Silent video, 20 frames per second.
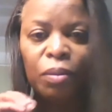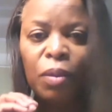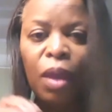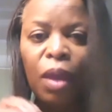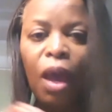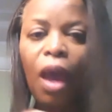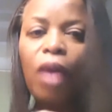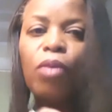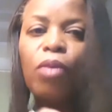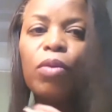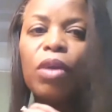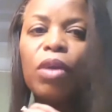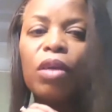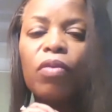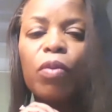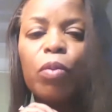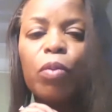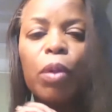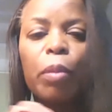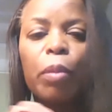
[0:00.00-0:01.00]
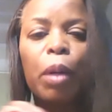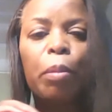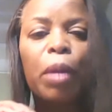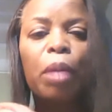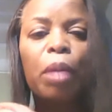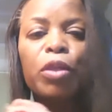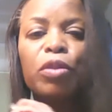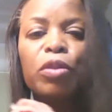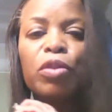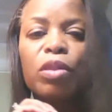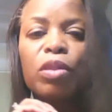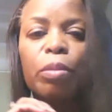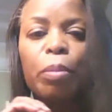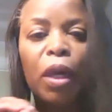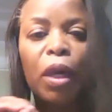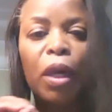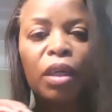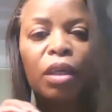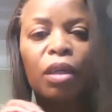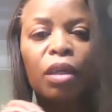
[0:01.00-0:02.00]
I don't even, when my mama used to
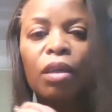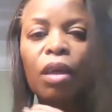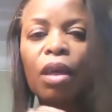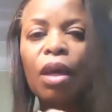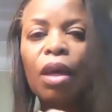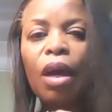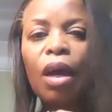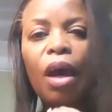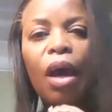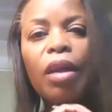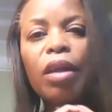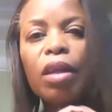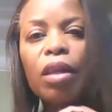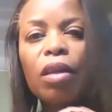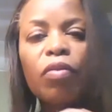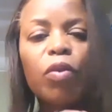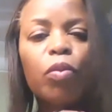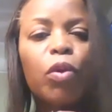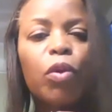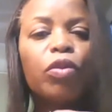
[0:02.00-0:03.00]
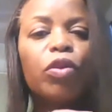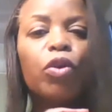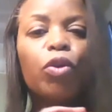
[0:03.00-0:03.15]
make it, I didn't even want the